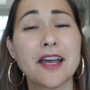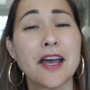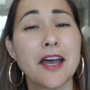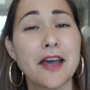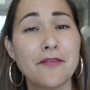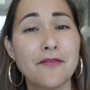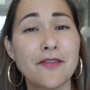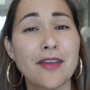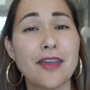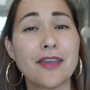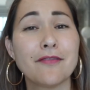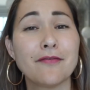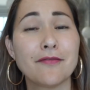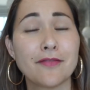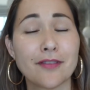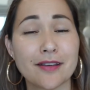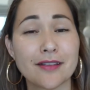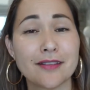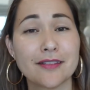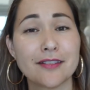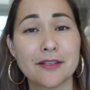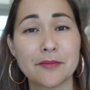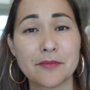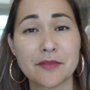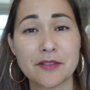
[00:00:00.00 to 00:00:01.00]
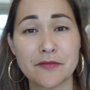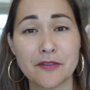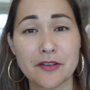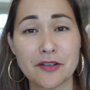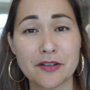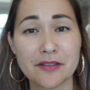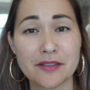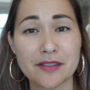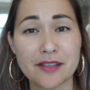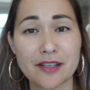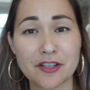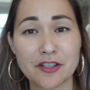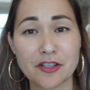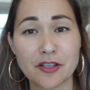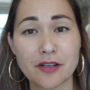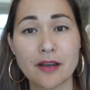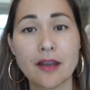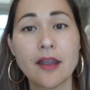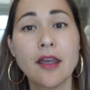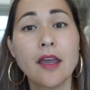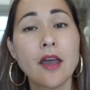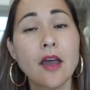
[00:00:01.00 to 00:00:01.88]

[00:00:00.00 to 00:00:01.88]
of a Front Steps photo session.